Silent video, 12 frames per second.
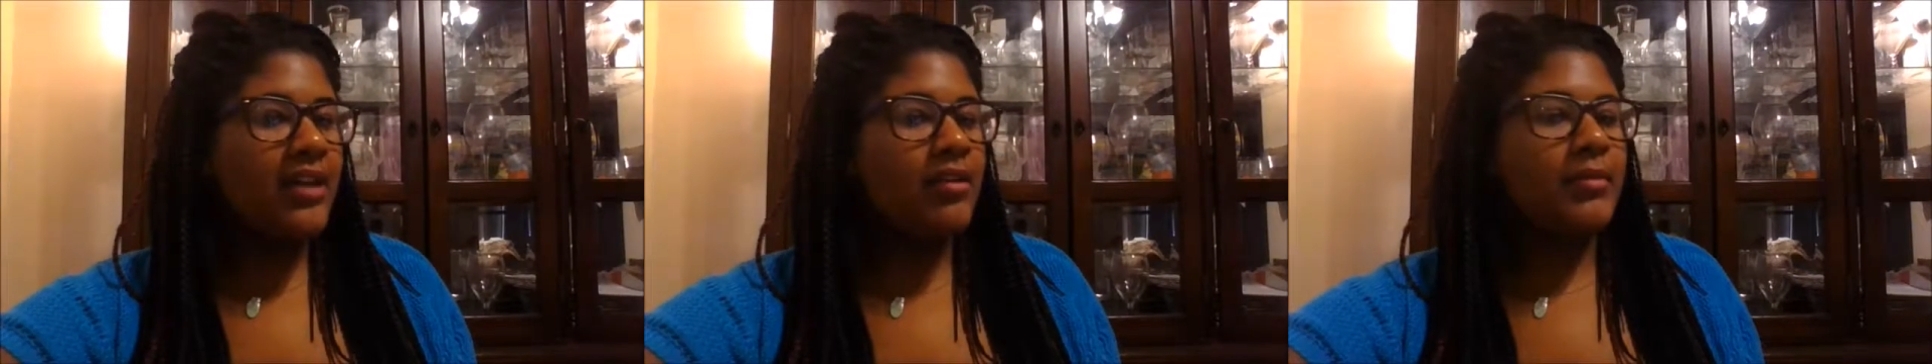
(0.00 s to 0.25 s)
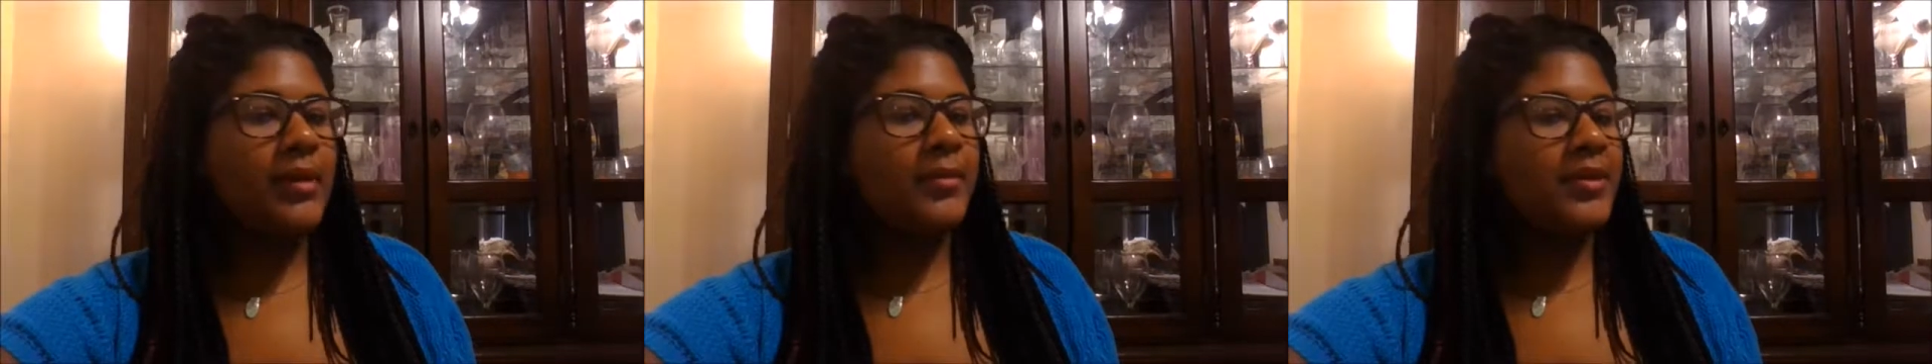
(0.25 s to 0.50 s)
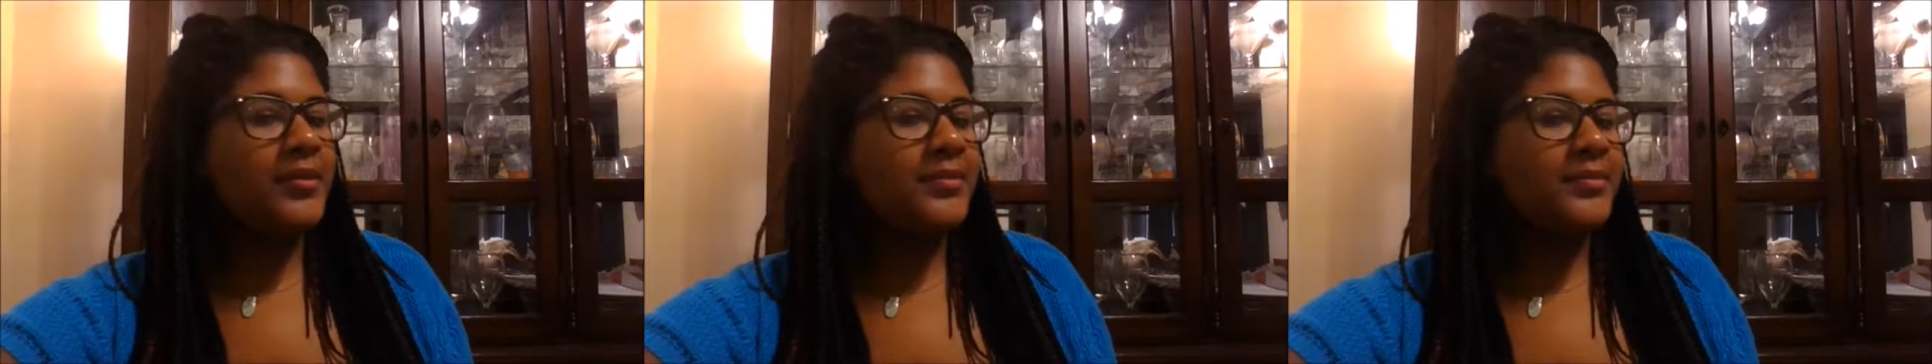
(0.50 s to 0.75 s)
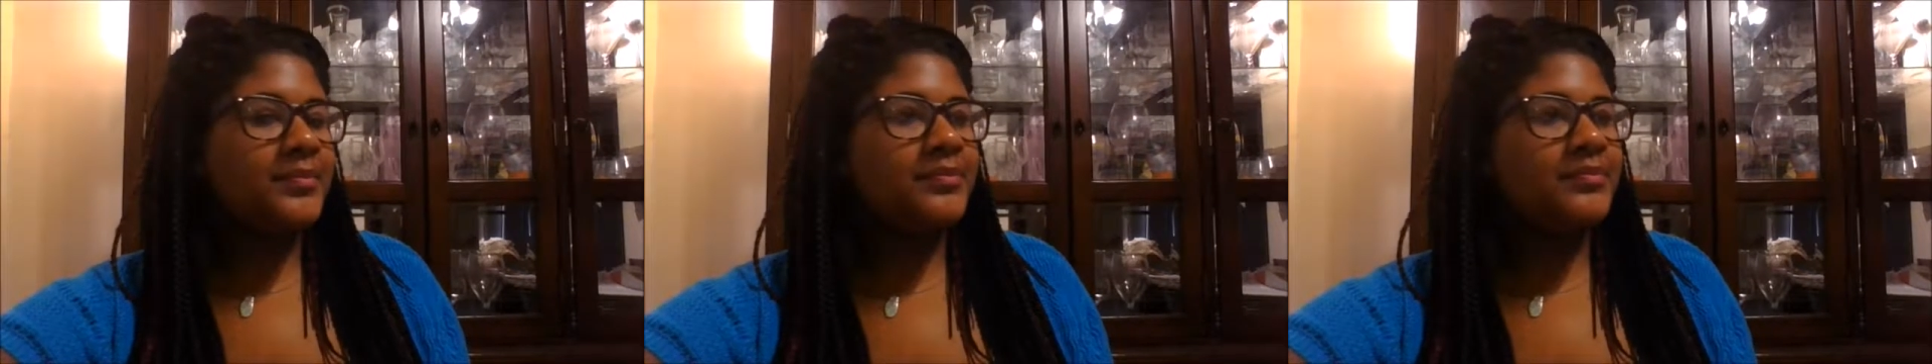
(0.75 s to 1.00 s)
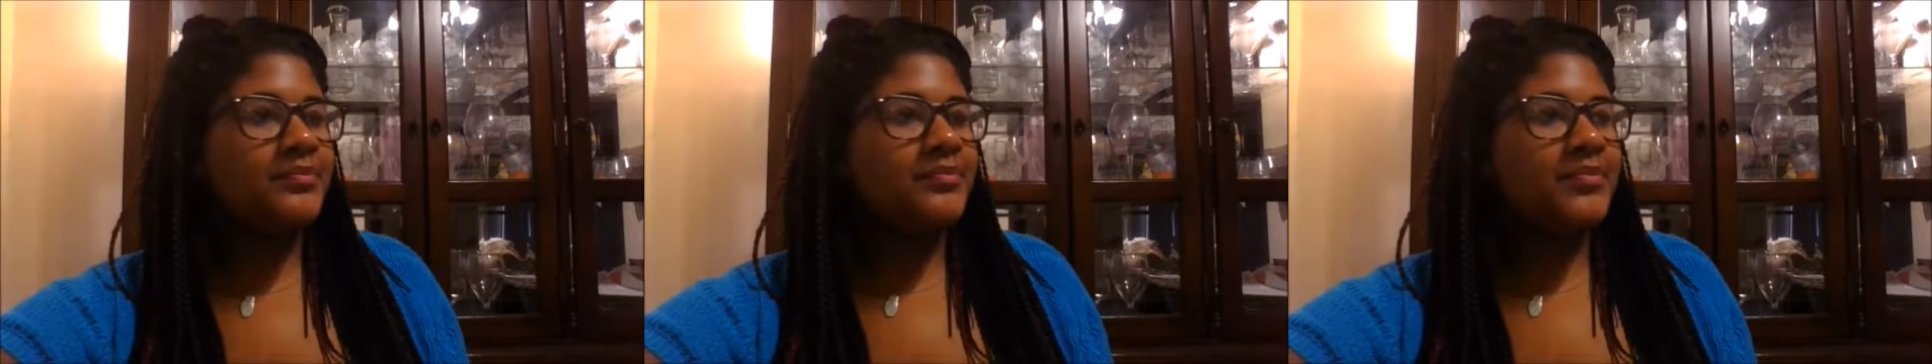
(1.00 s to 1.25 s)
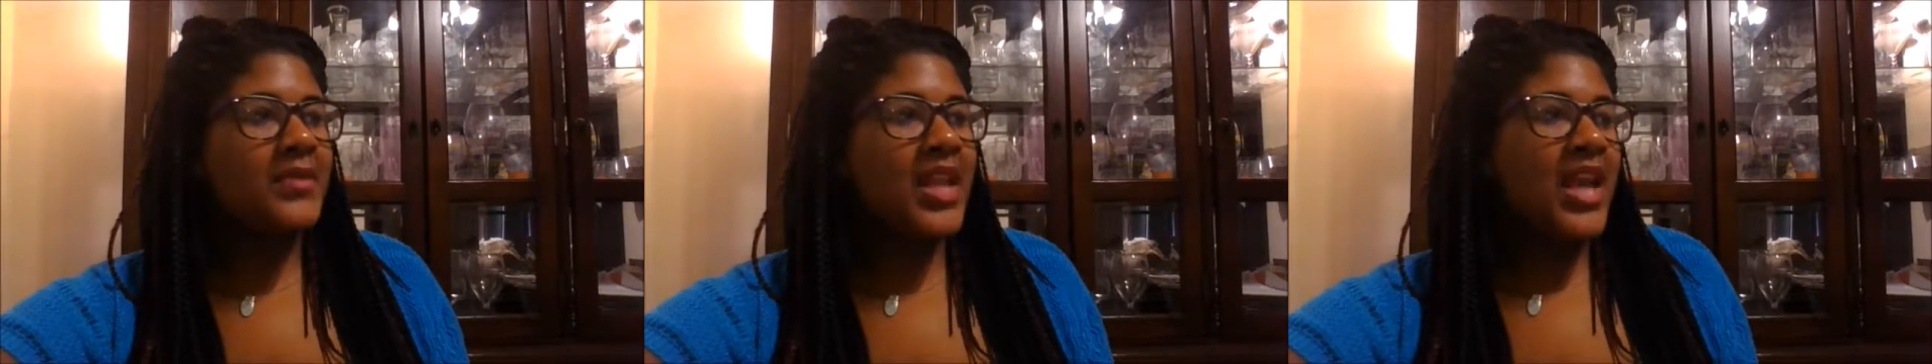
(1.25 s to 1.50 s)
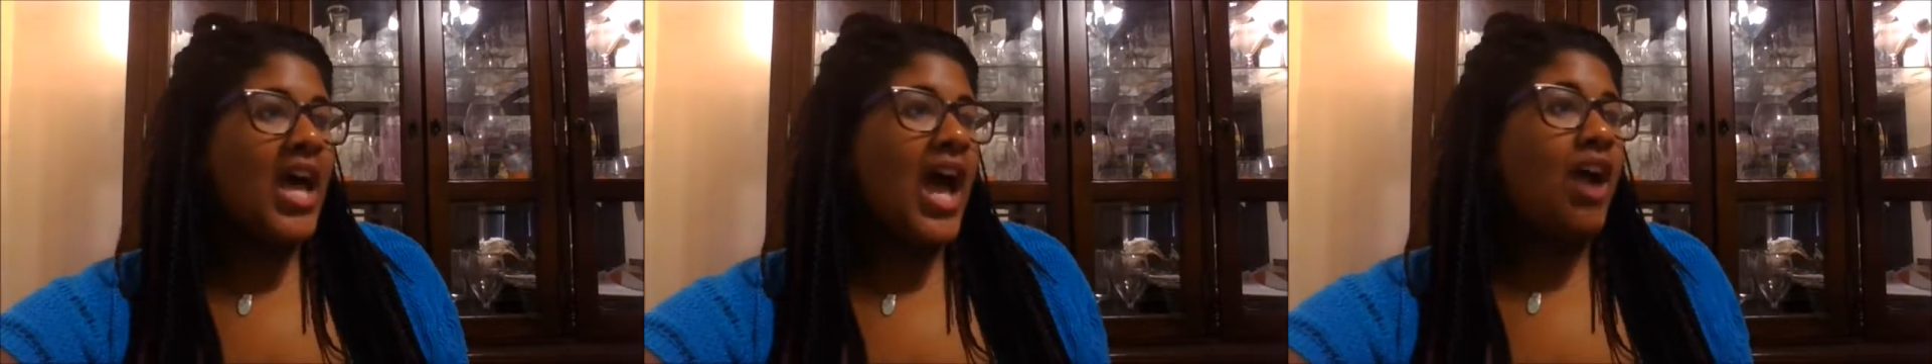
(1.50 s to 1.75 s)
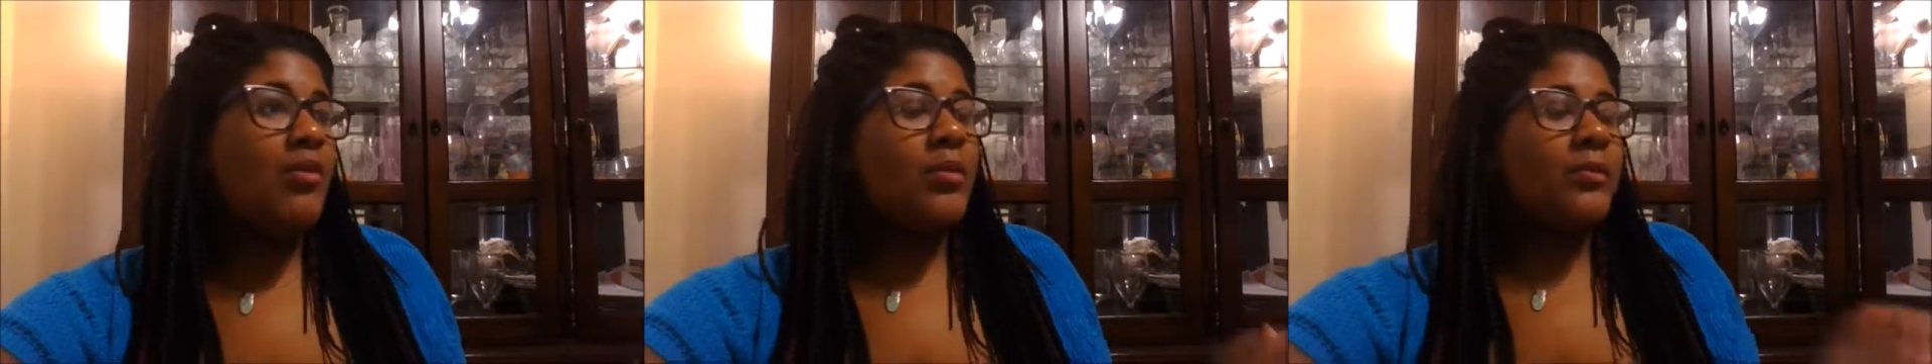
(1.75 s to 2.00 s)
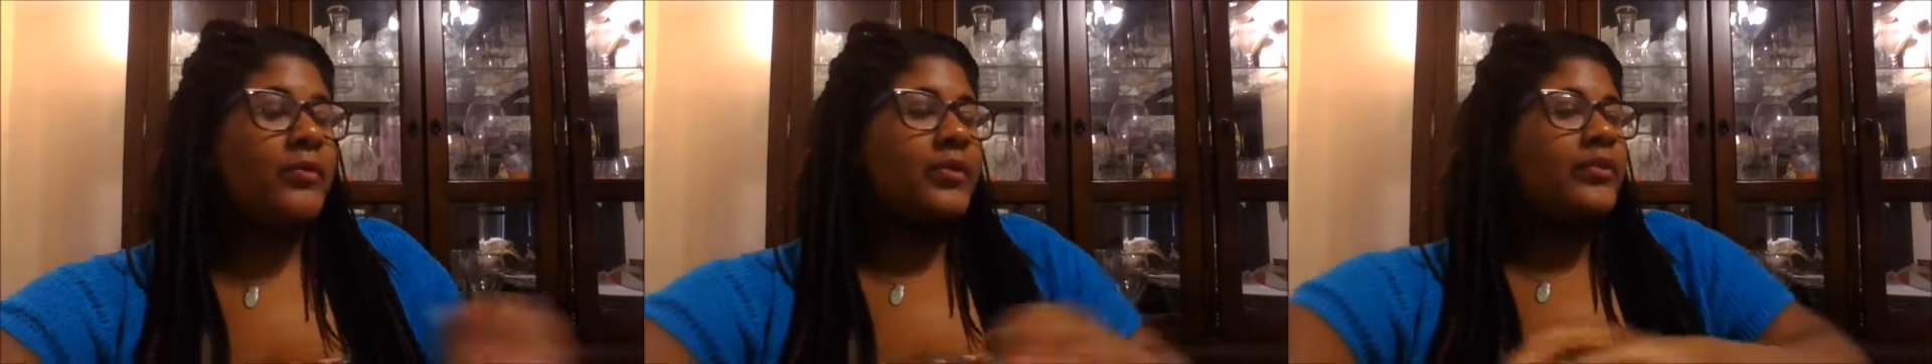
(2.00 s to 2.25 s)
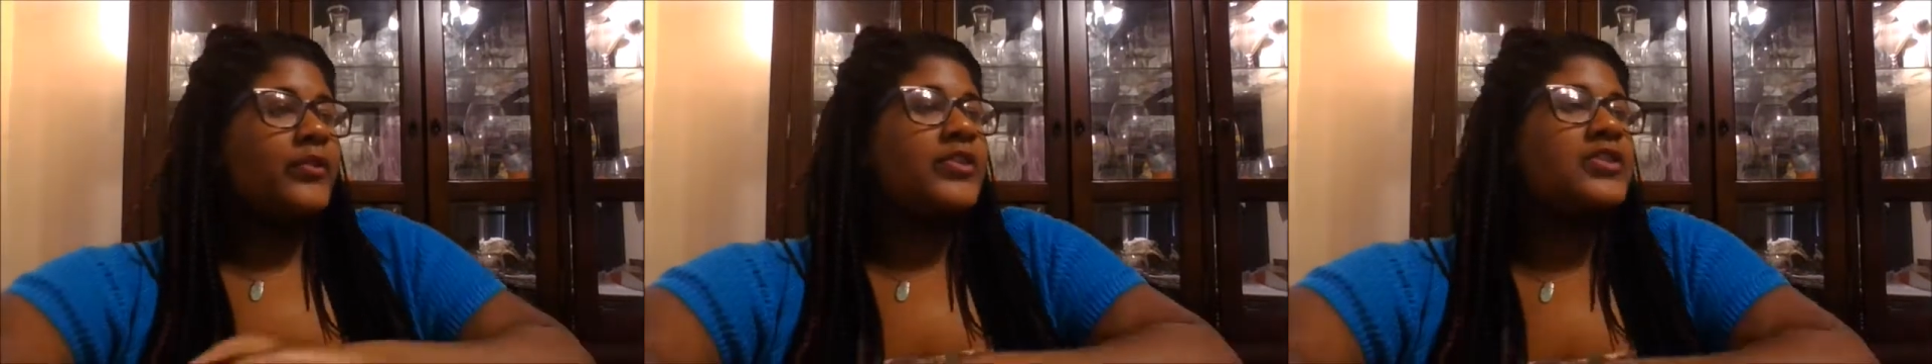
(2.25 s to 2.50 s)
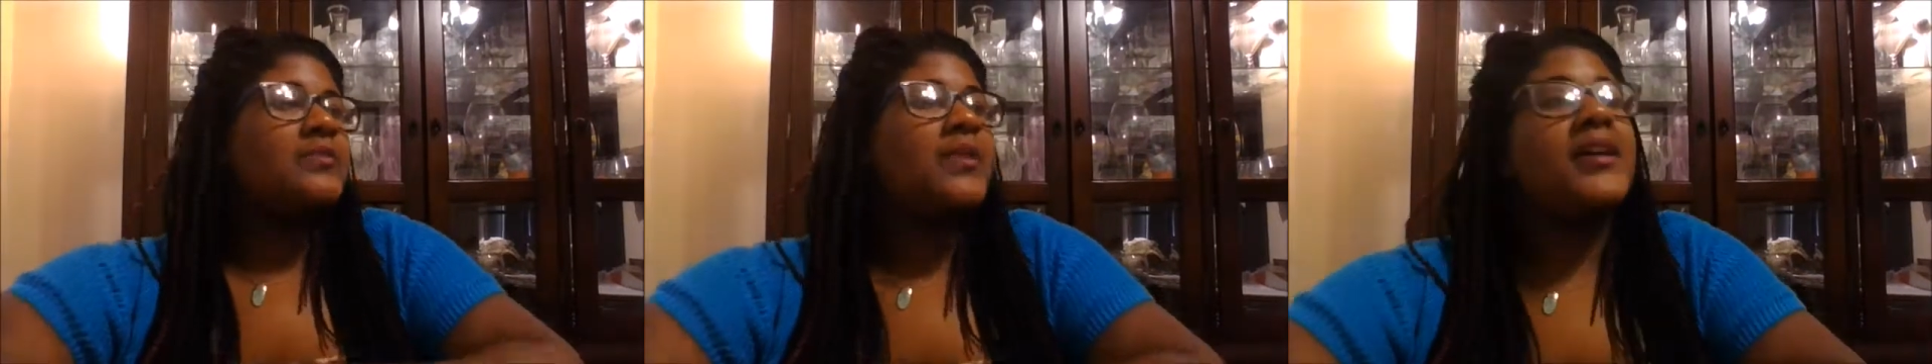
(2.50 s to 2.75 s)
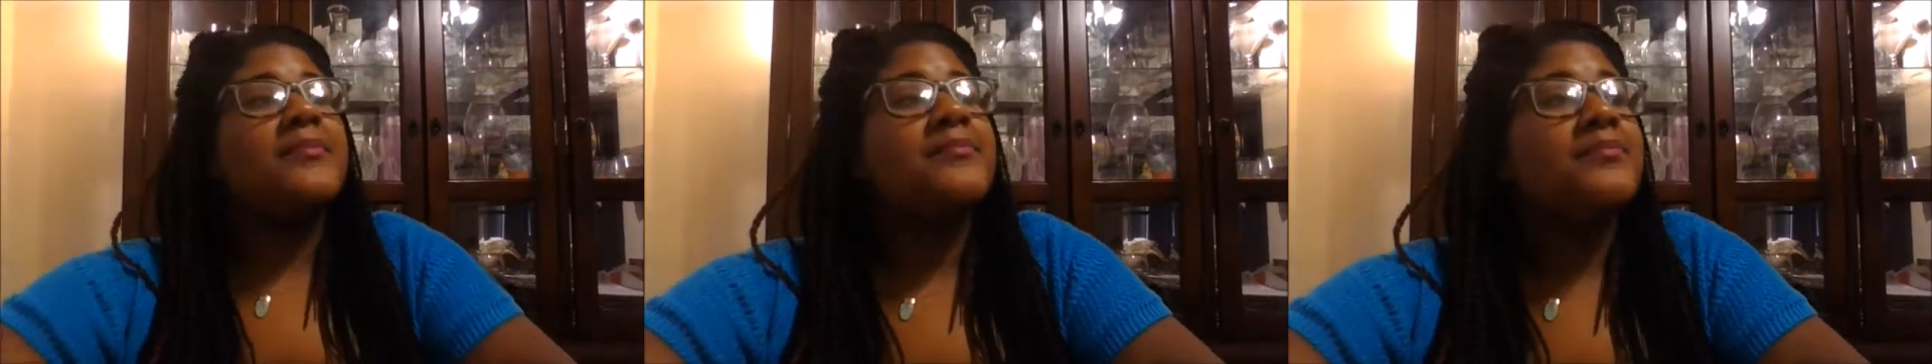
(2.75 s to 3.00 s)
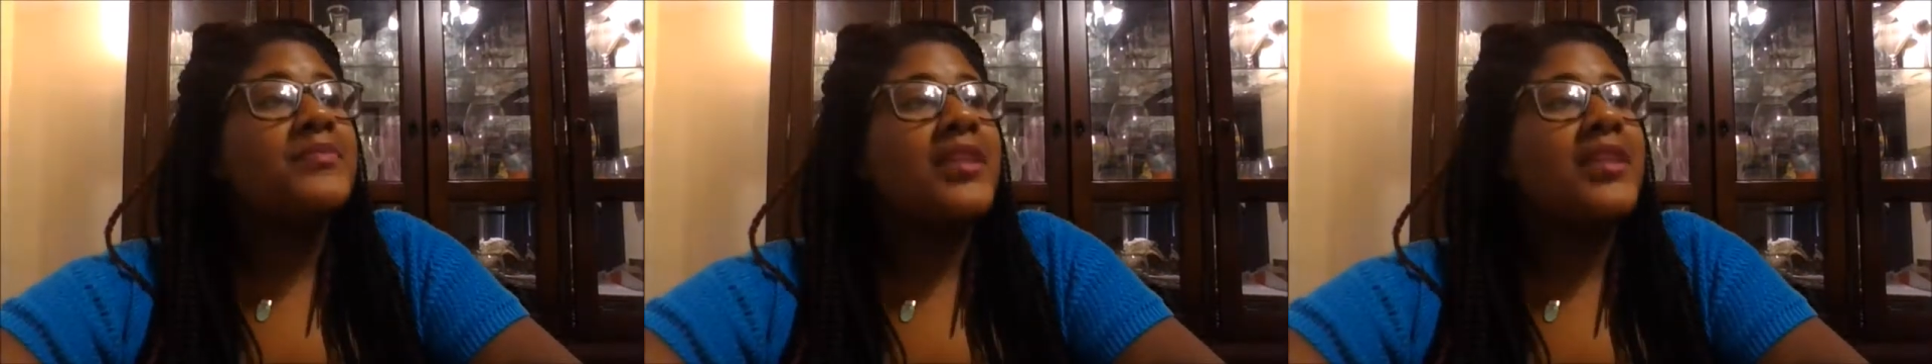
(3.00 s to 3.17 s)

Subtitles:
I remember when we first met.